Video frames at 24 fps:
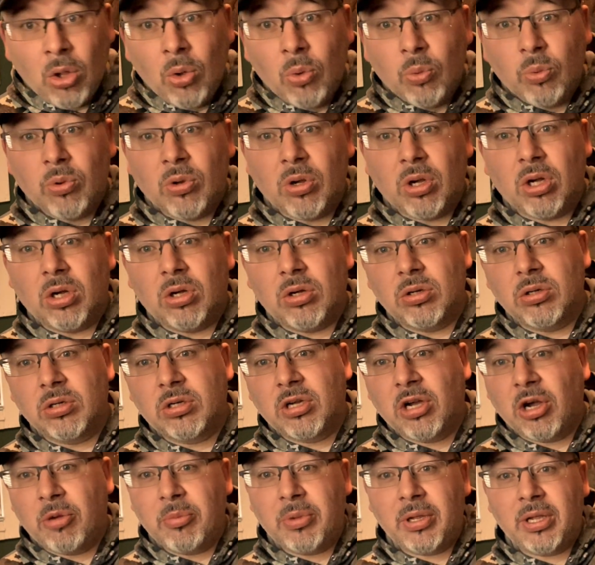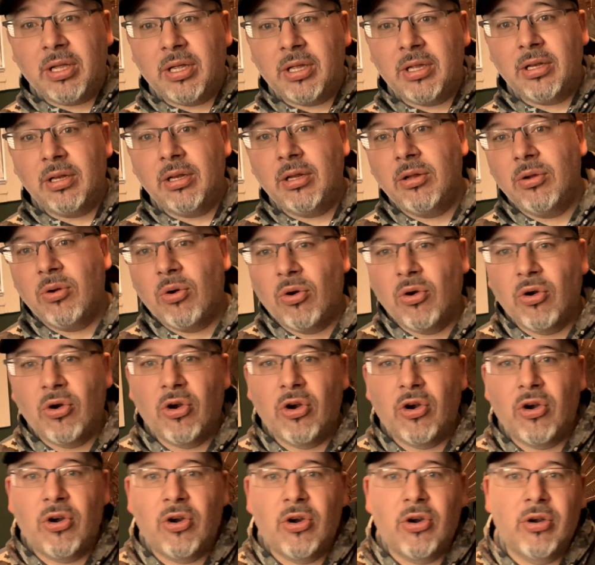will come in,
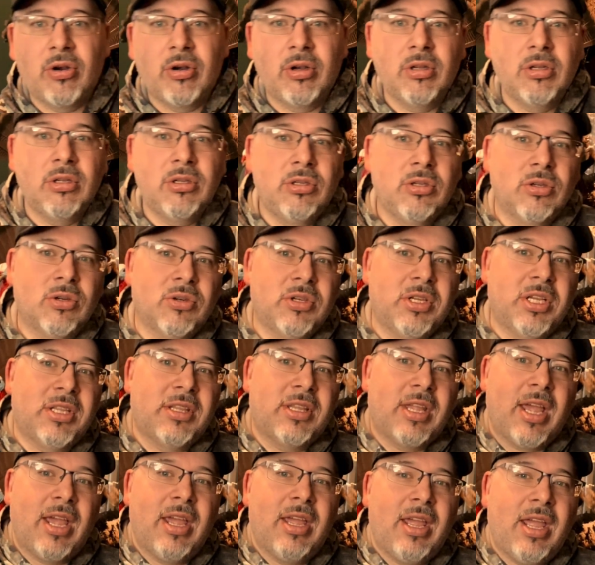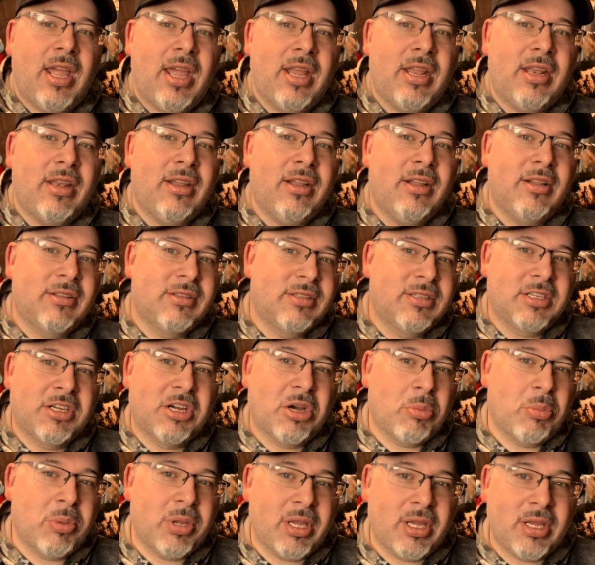or you'll get that hen to
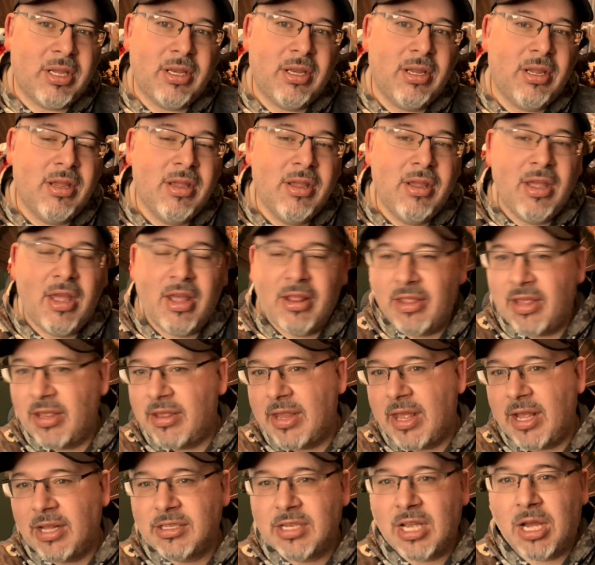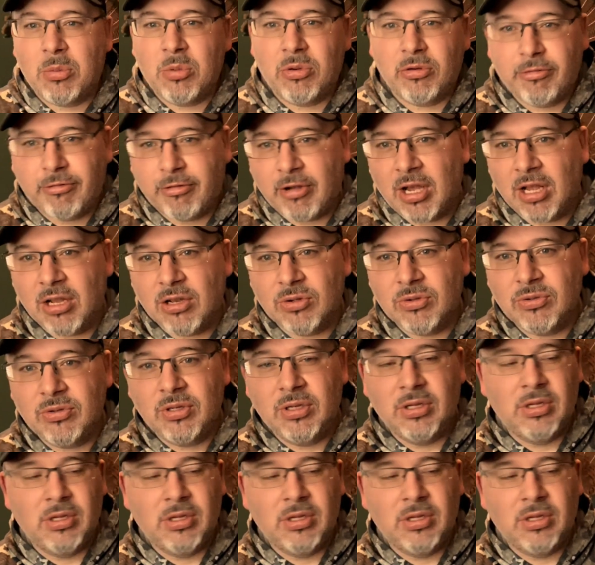come in, and then that tom will follow.